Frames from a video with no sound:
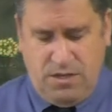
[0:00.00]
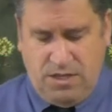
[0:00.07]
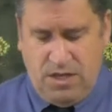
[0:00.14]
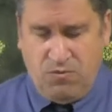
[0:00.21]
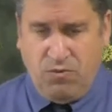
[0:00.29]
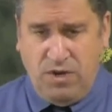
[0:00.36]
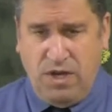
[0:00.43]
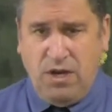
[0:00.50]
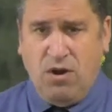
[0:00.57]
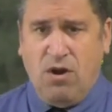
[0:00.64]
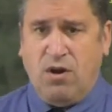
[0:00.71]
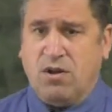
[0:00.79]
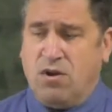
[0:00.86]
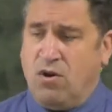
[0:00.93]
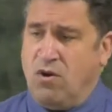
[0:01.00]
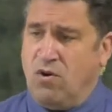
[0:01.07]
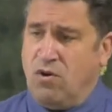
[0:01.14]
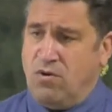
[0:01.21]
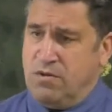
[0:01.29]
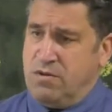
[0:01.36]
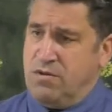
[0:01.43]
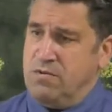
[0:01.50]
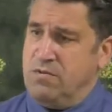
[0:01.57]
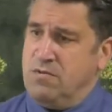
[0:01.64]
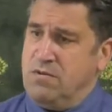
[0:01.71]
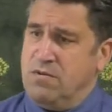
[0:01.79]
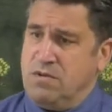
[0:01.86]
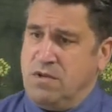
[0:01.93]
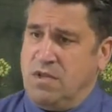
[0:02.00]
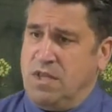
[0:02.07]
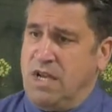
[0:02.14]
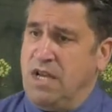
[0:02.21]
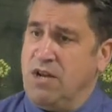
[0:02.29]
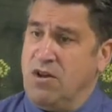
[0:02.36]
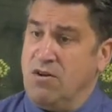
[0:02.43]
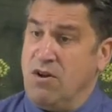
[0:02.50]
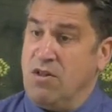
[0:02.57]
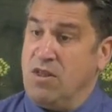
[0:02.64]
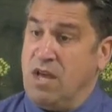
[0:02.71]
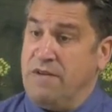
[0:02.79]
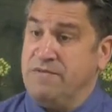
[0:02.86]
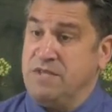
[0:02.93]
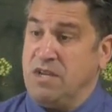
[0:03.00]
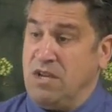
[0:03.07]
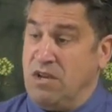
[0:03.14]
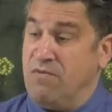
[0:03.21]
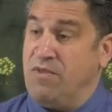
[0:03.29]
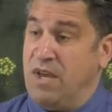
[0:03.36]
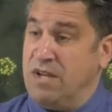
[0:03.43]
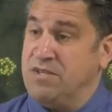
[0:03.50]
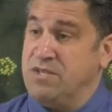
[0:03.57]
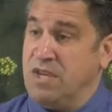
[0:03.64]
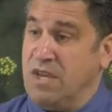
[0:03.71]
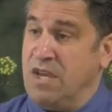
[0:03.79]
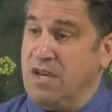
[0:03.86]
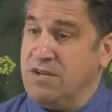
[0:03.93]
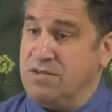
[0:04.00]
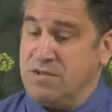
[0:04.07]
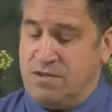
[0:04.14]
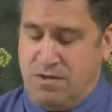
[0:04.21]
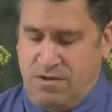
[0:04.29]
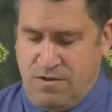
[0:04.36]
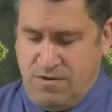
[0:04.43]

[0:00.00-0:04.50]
that we are called to lay down our lives if that's the case.